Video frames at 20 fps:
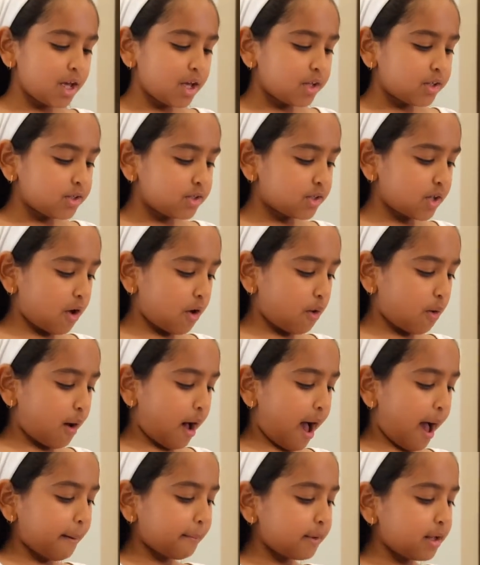So
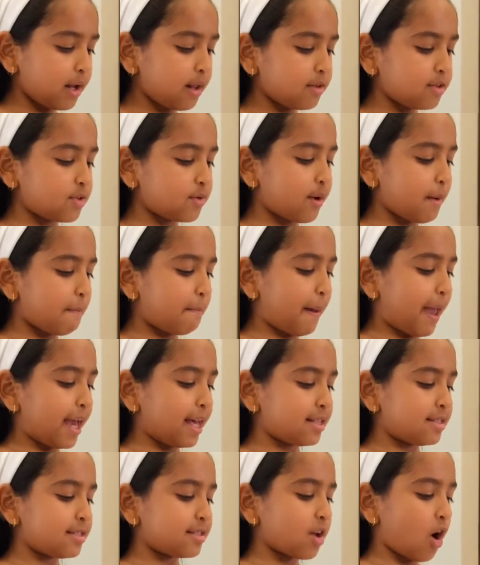I'm gonna do it
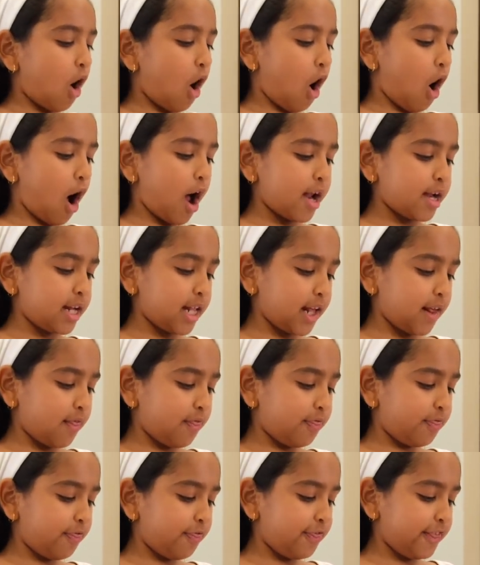based on
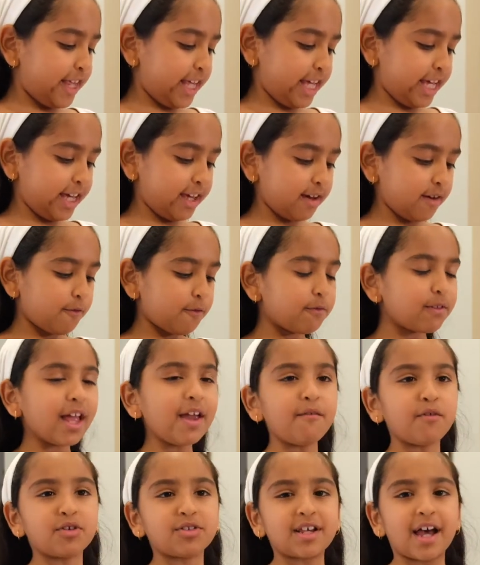the
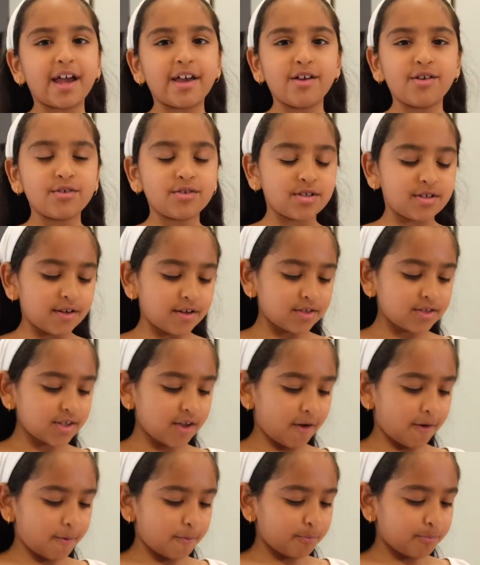flavors I used.
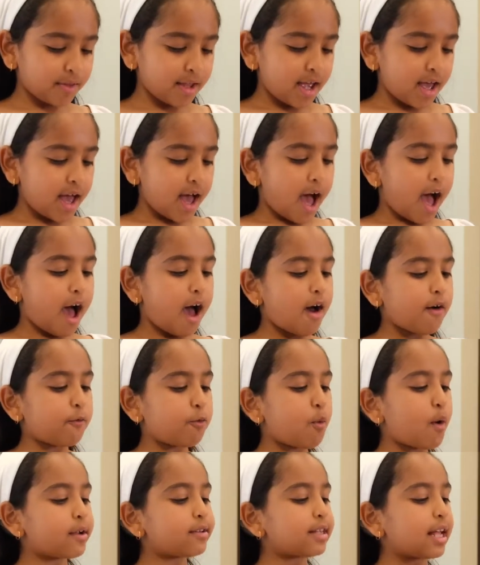So I have
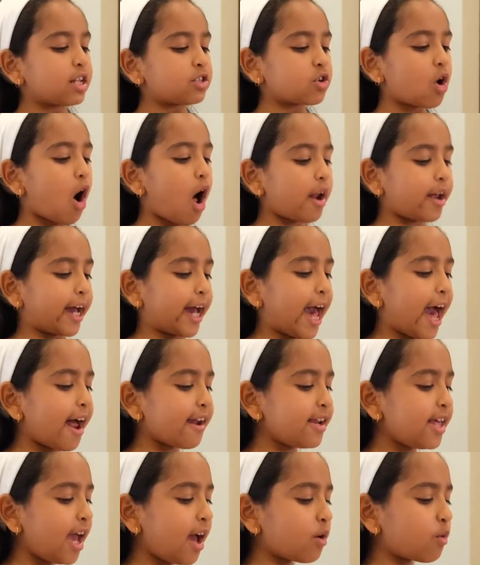one that's cotton
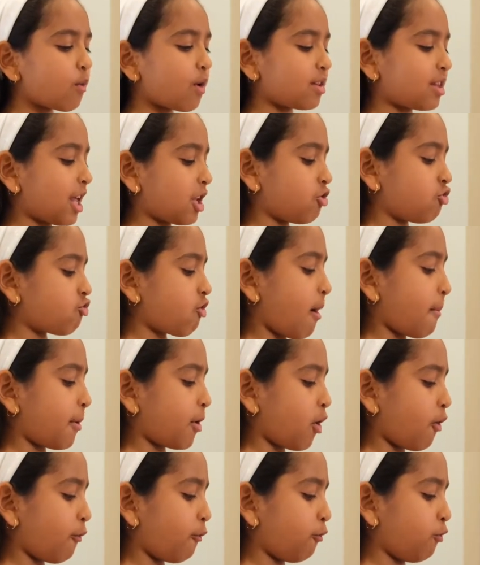candy and one that's
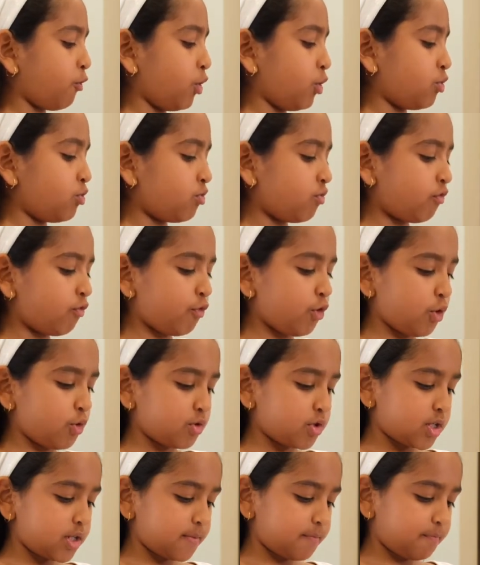tropical fruit.